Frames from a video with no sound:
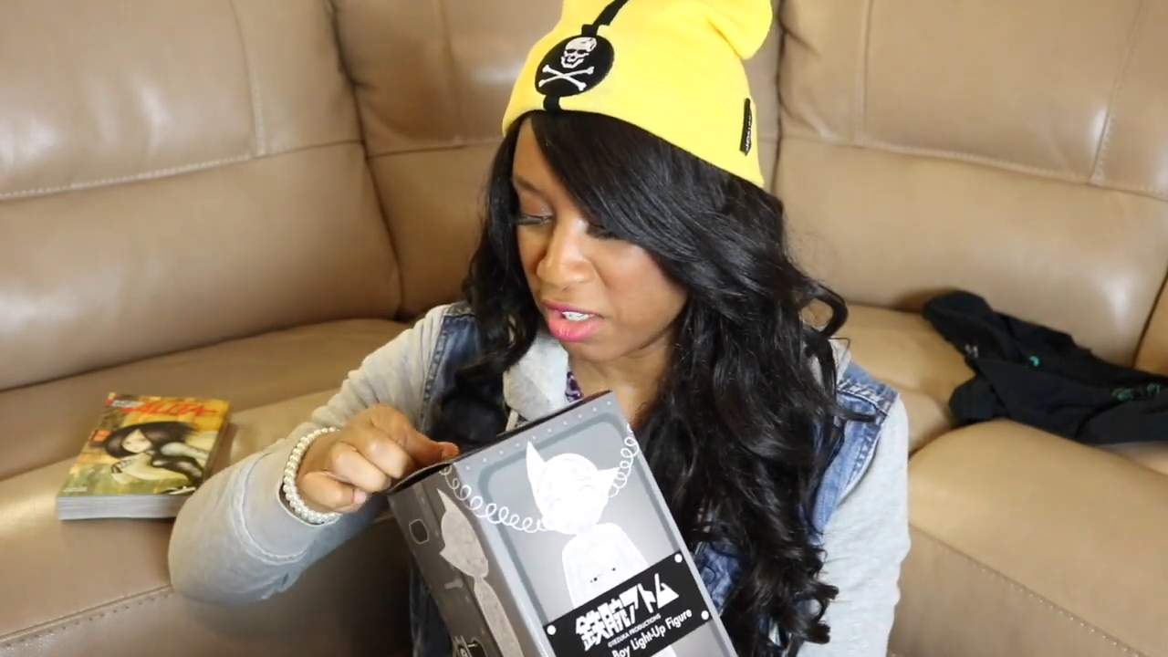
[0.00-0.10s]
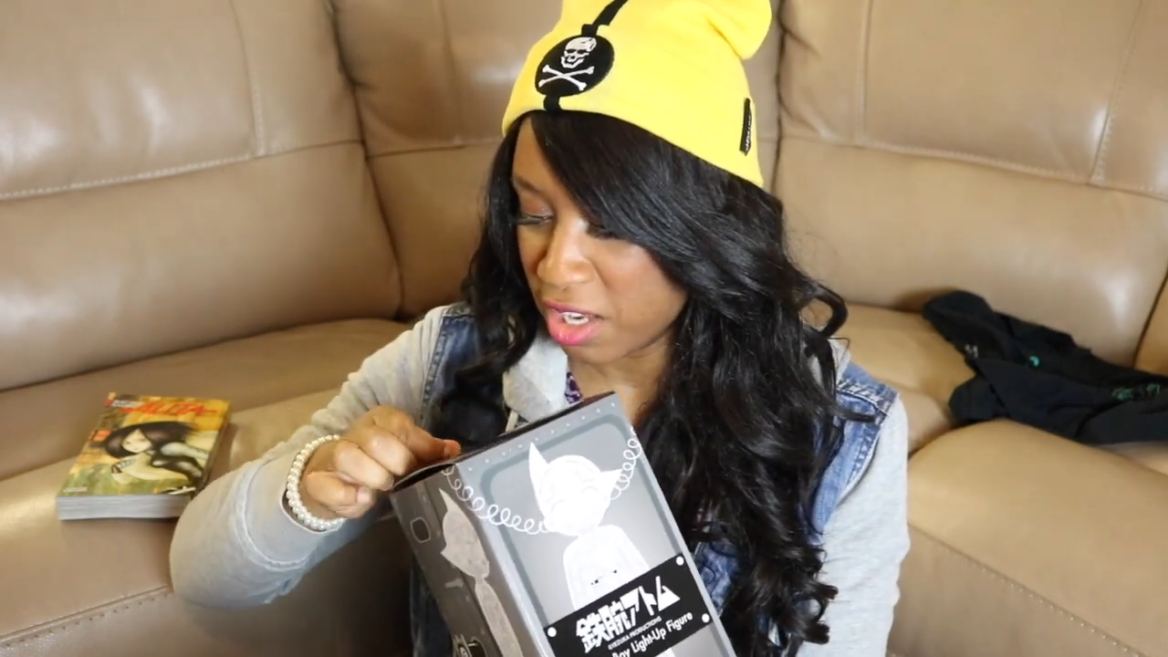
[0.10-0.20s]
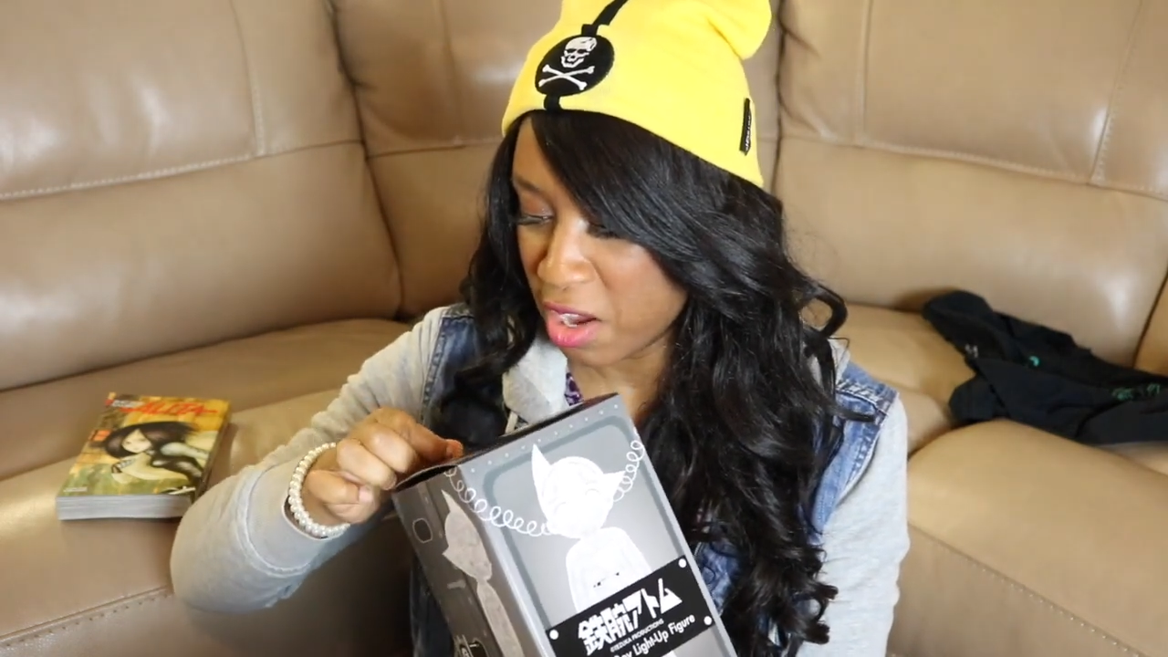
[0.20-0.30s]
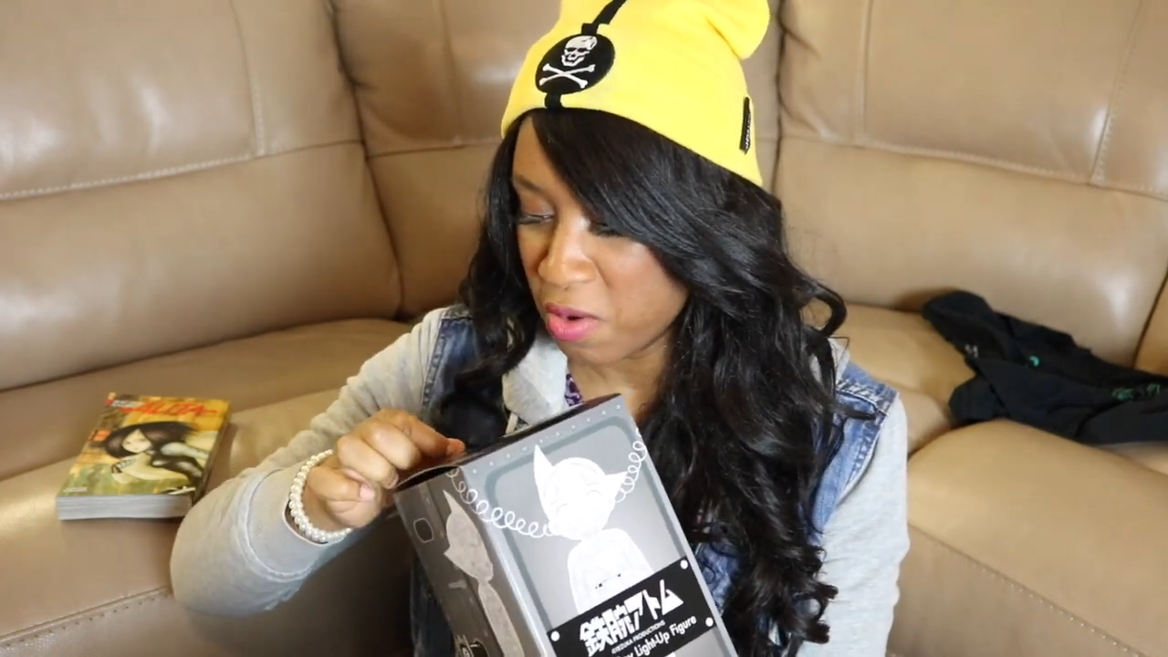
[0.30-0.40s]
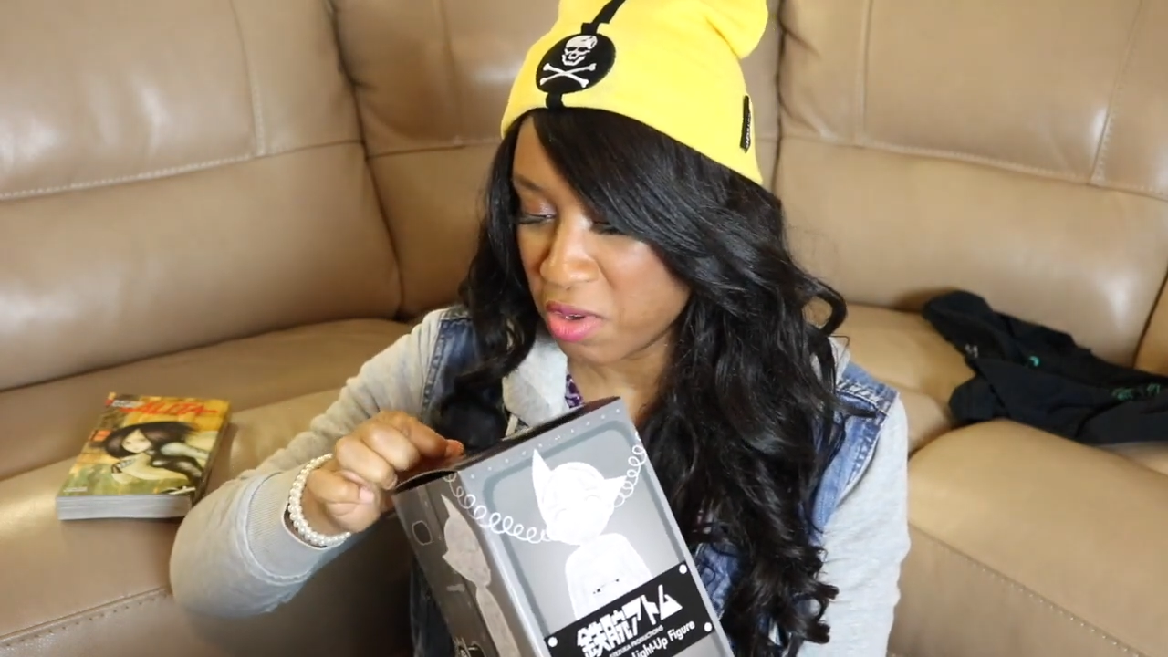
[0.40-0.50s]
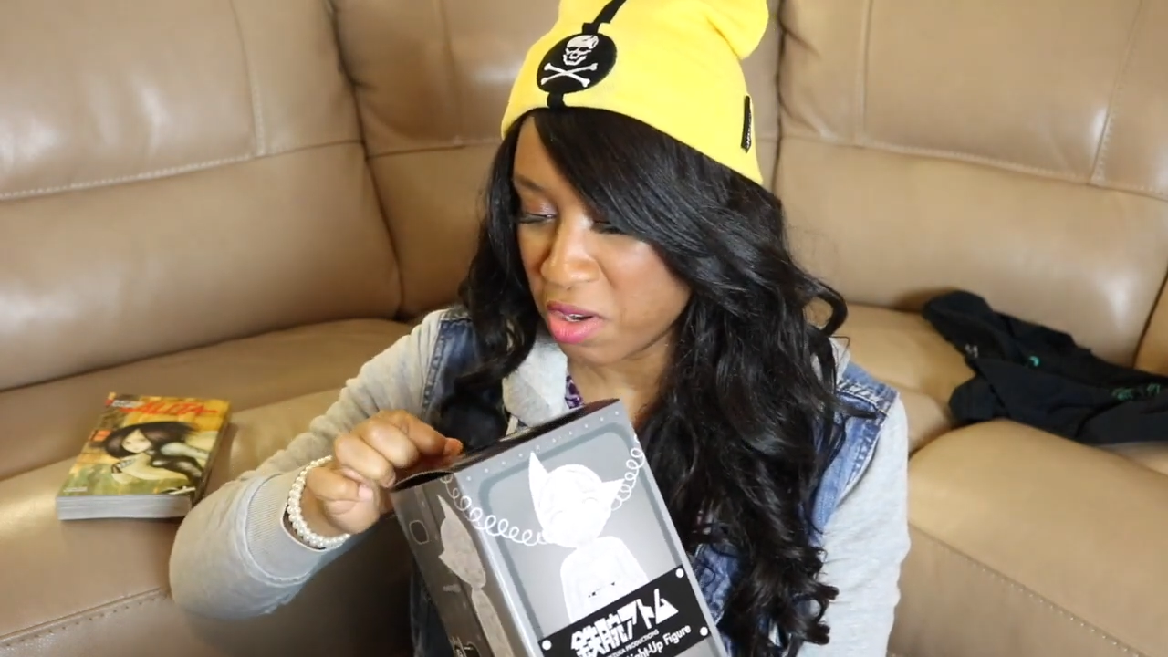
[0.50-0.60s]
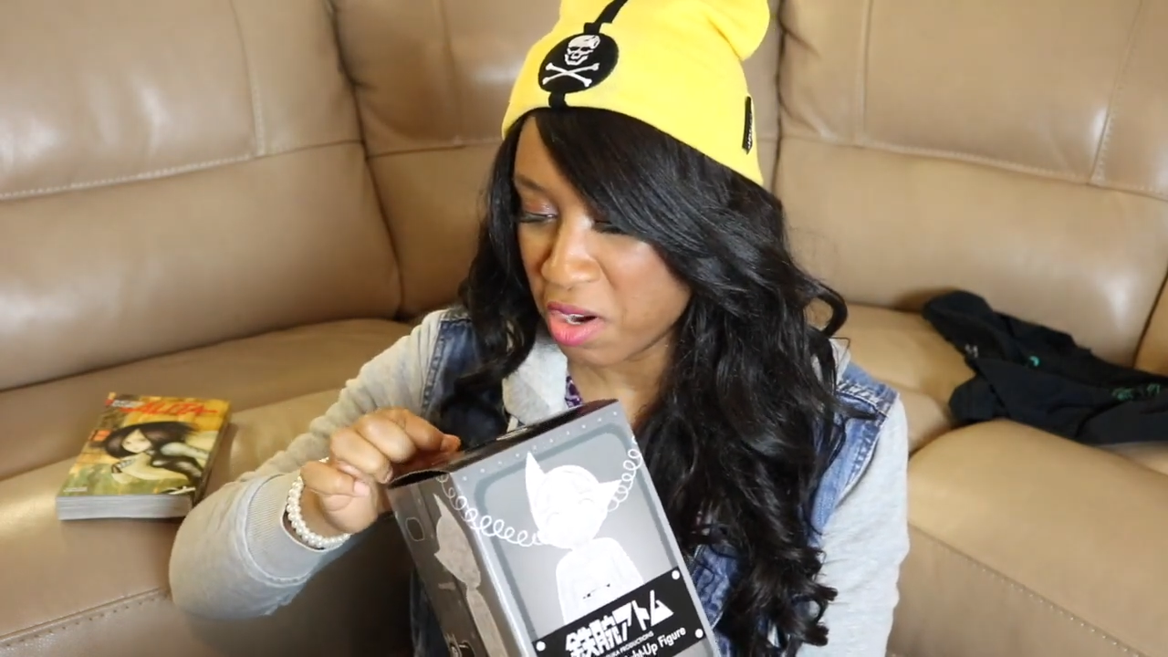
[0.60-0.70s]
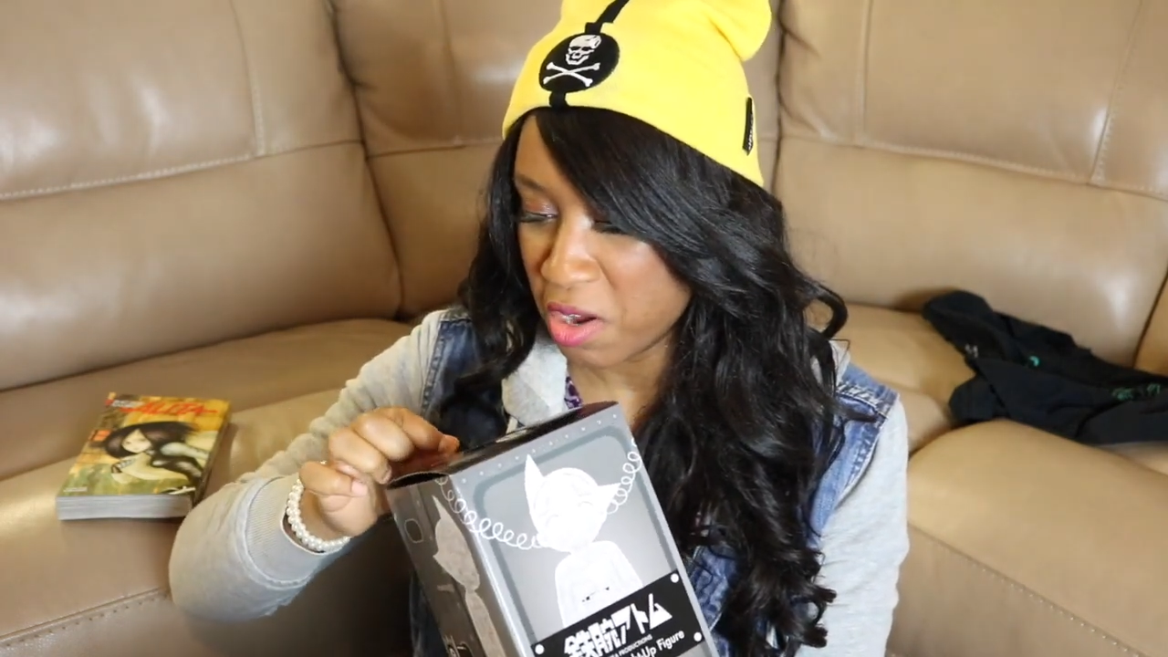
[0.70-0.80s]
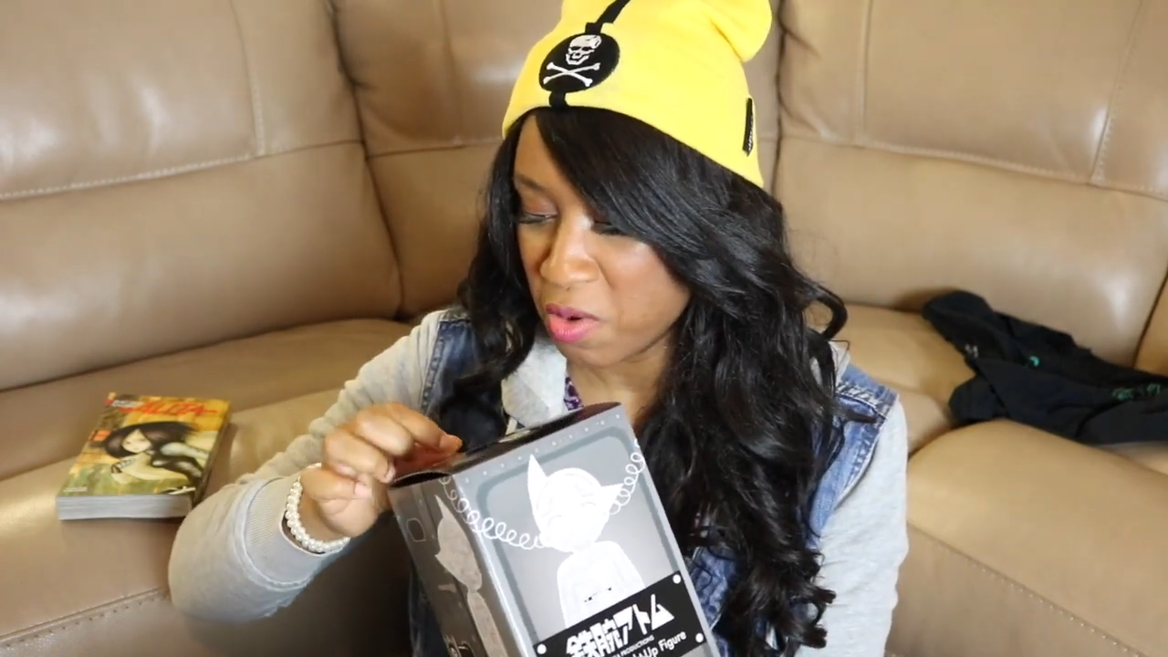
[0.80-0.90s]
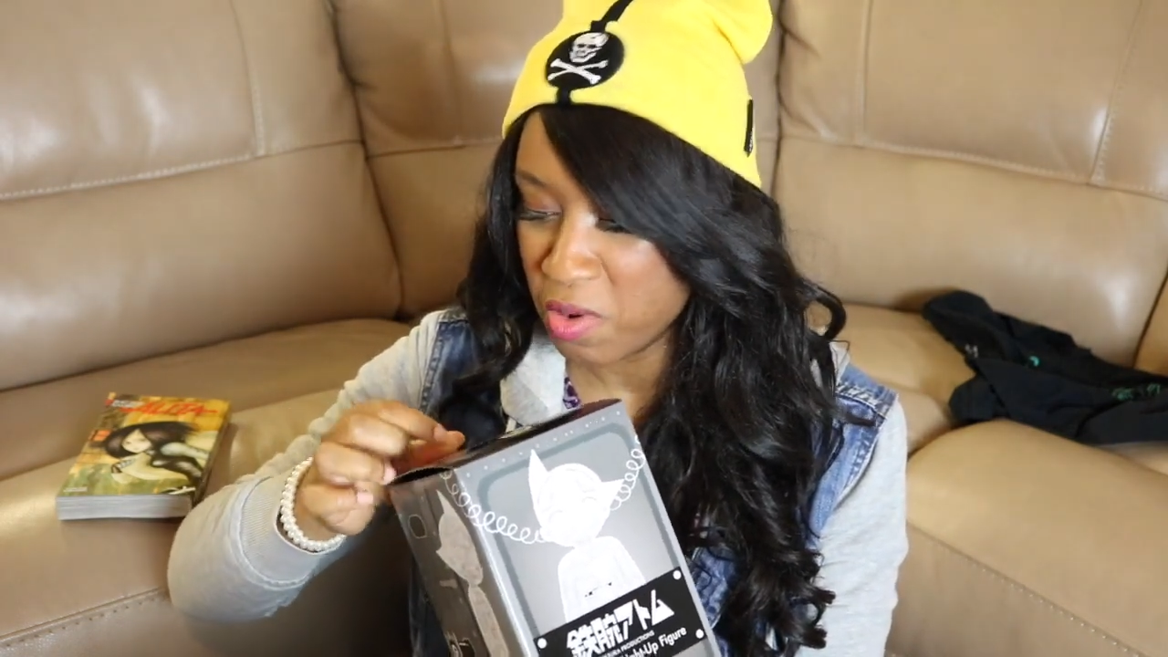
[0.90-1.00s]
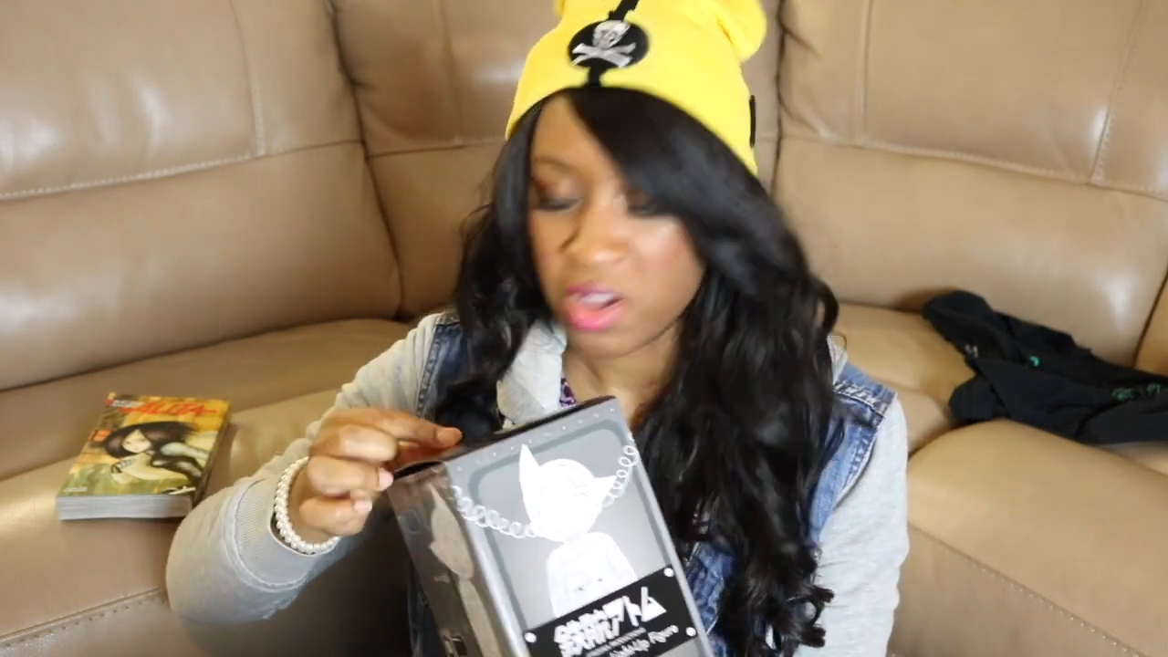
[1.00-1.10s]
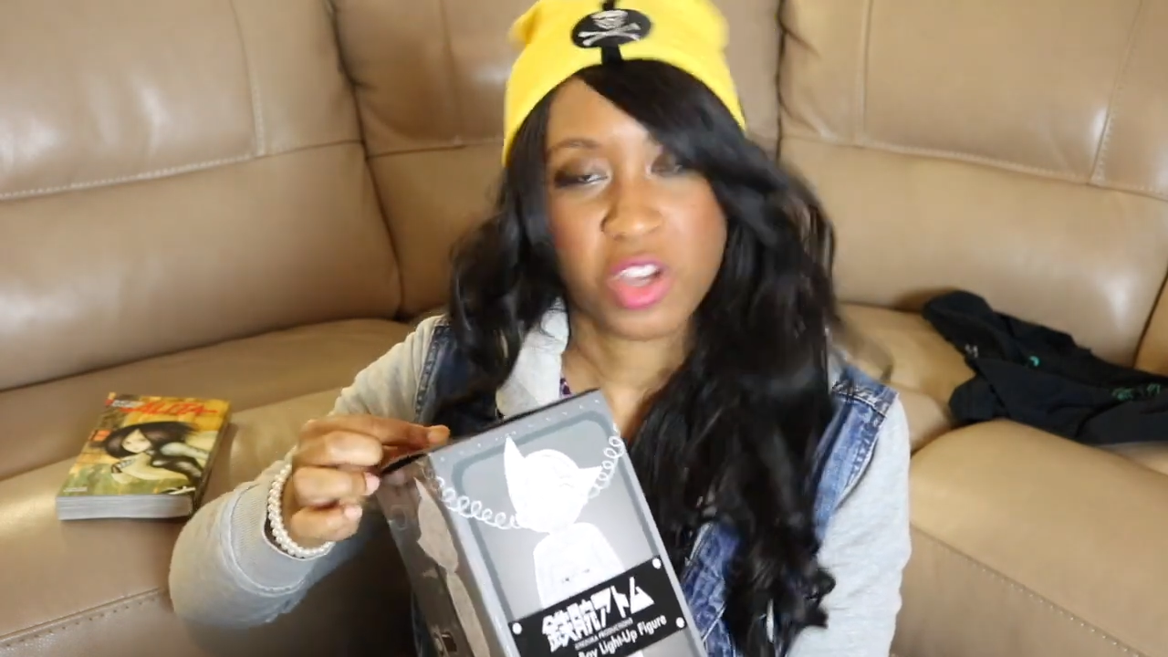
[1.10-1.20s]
so, you know.